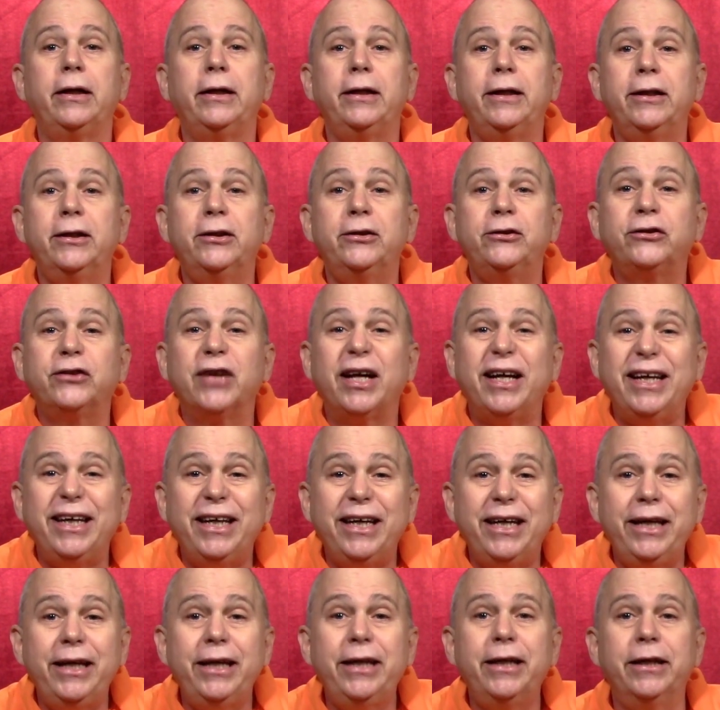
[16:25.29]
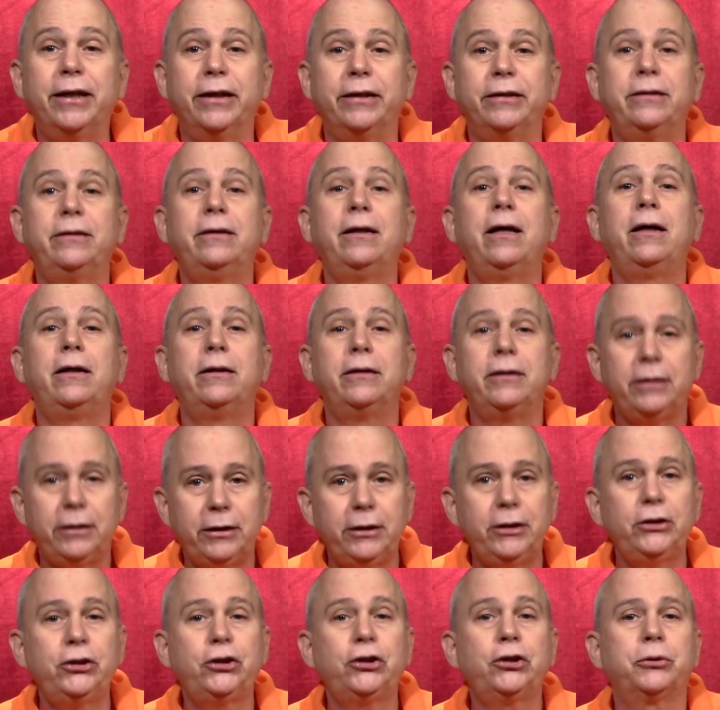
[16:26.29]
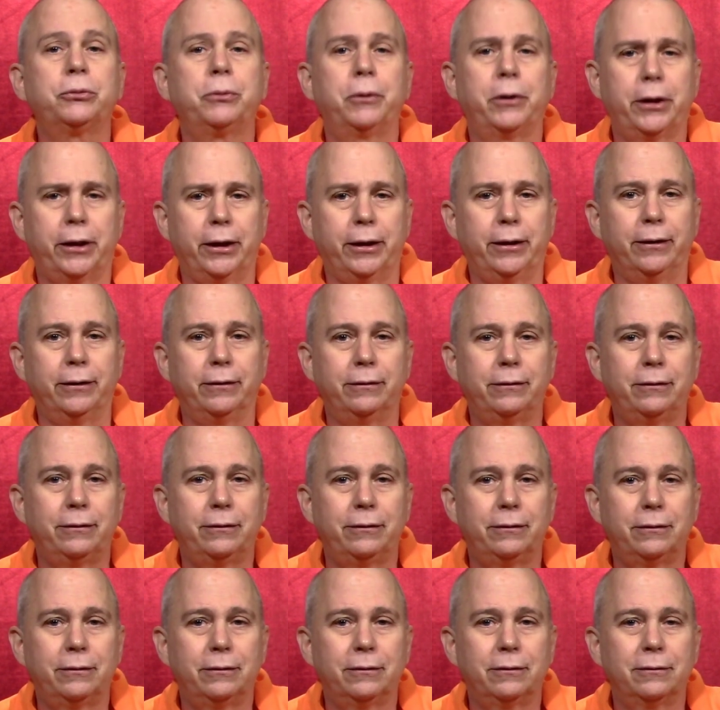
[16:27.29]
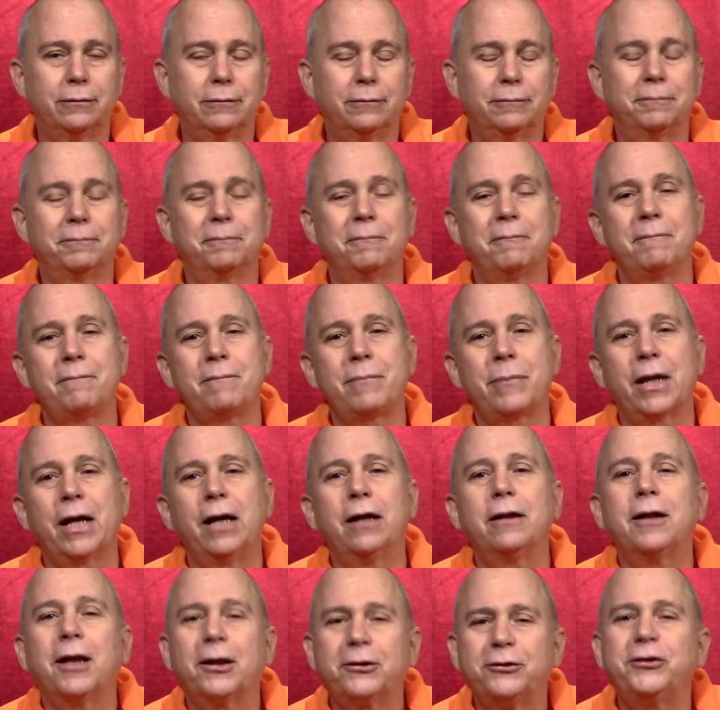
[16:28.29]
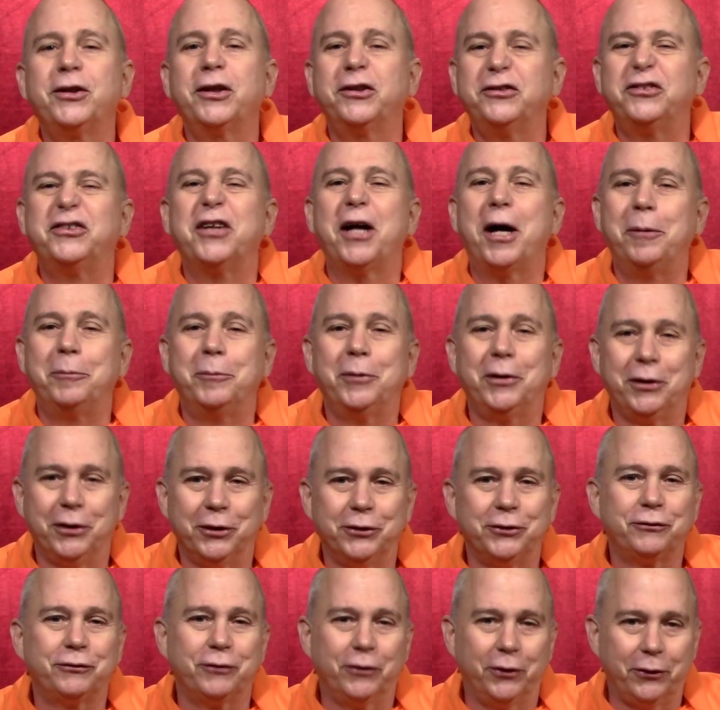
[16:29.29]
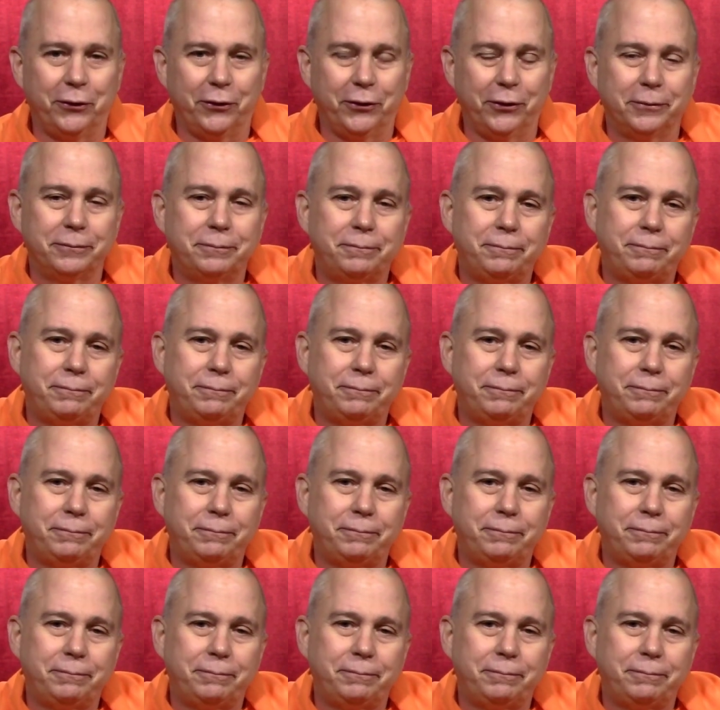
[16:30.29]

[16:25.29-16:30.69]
is in Ishvara. Let's examine this further.